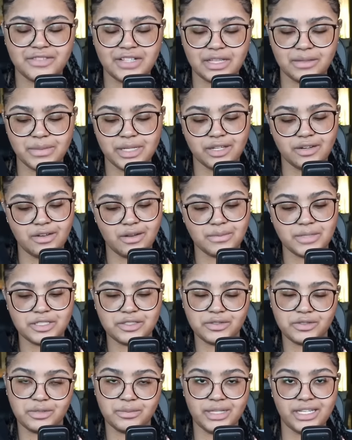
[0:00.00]
Follow me on all my
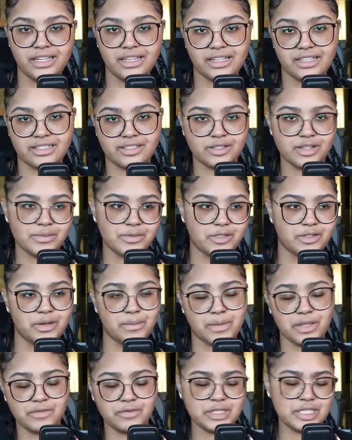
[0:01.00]
social media, Instagram and
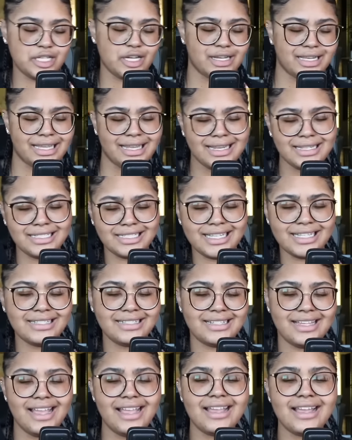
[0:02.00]
Twitter, both of which I cannot
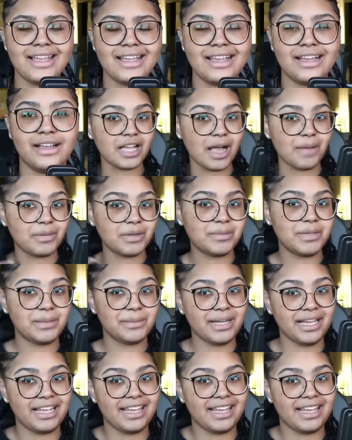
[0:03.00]
today. Compliment my